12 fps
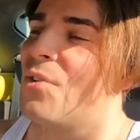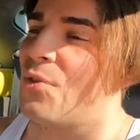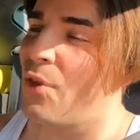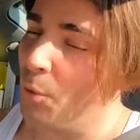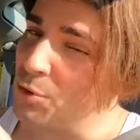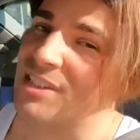
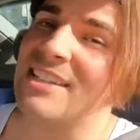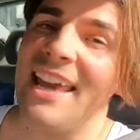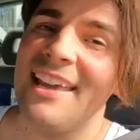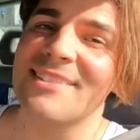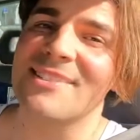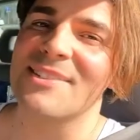those
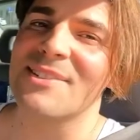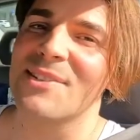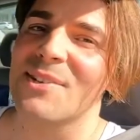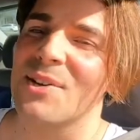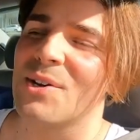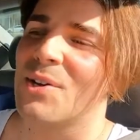kids
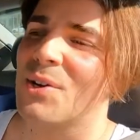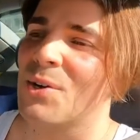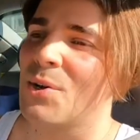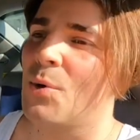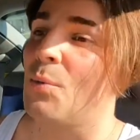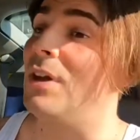
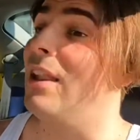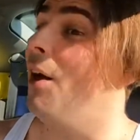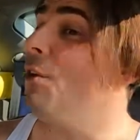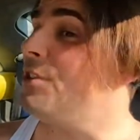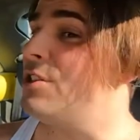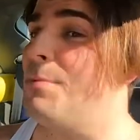will
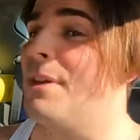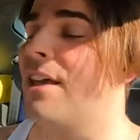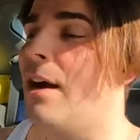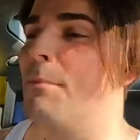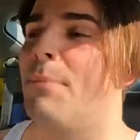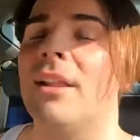also
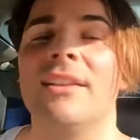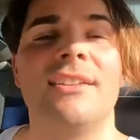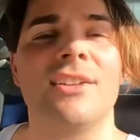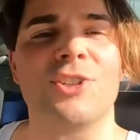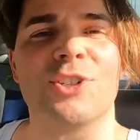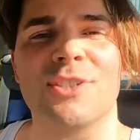become
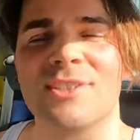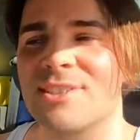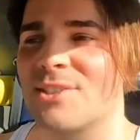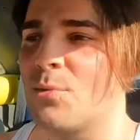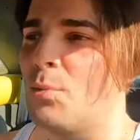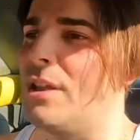
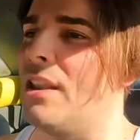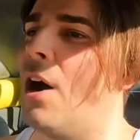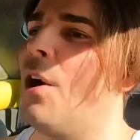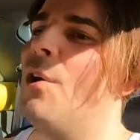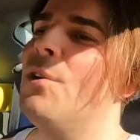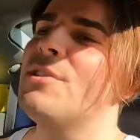politicians, will
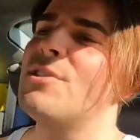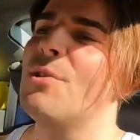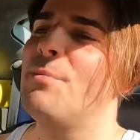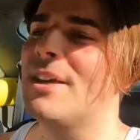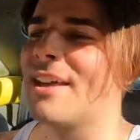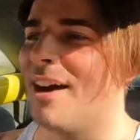also
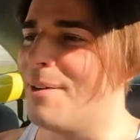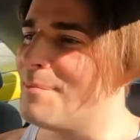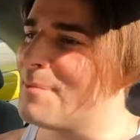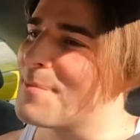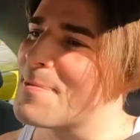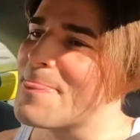
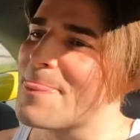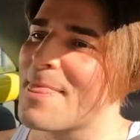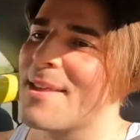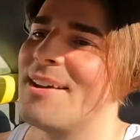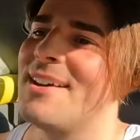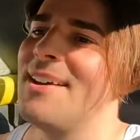become
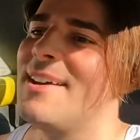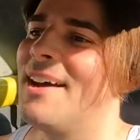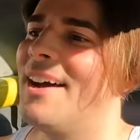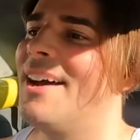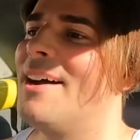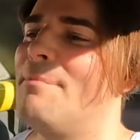
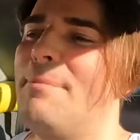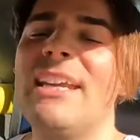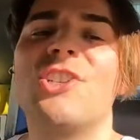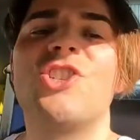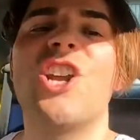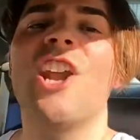
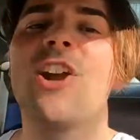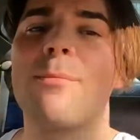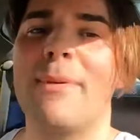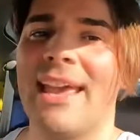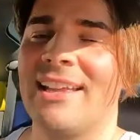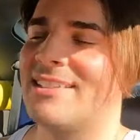big
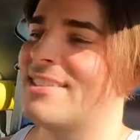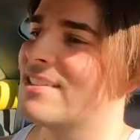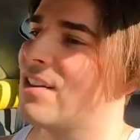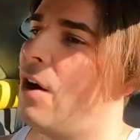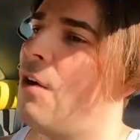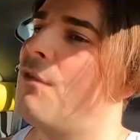
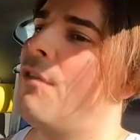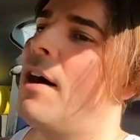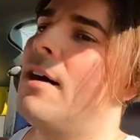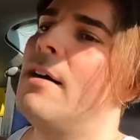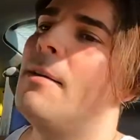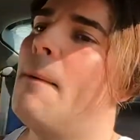chairmans of
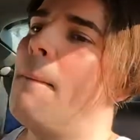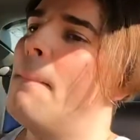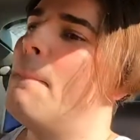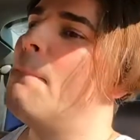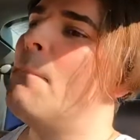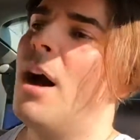
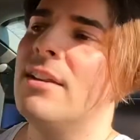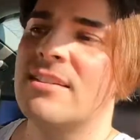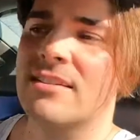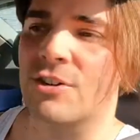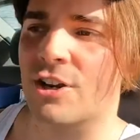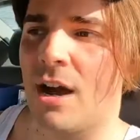
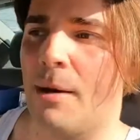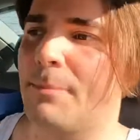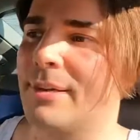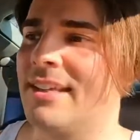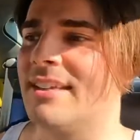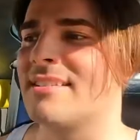monster
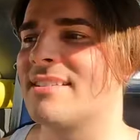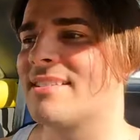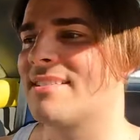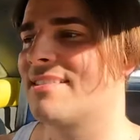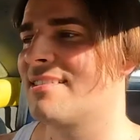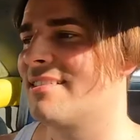
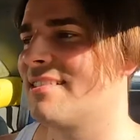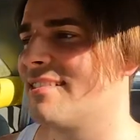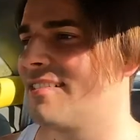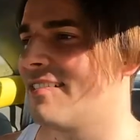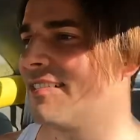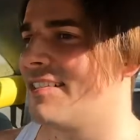companies.
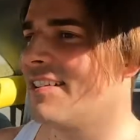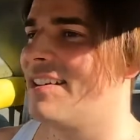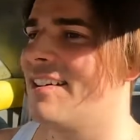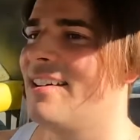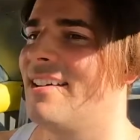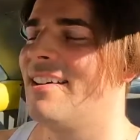
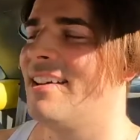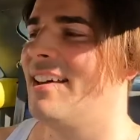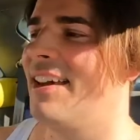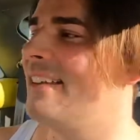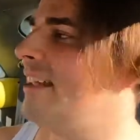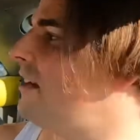
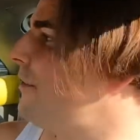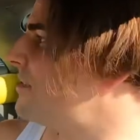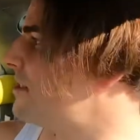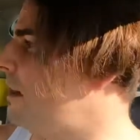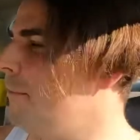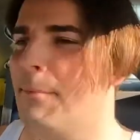And then if
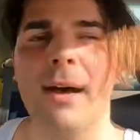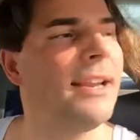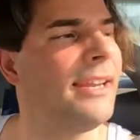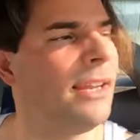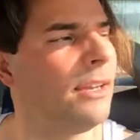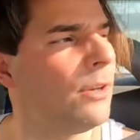
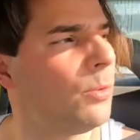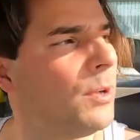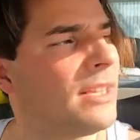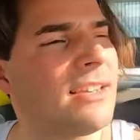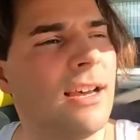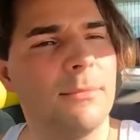somebody
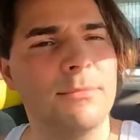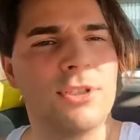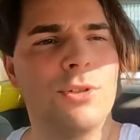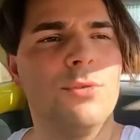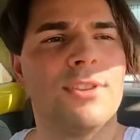will come to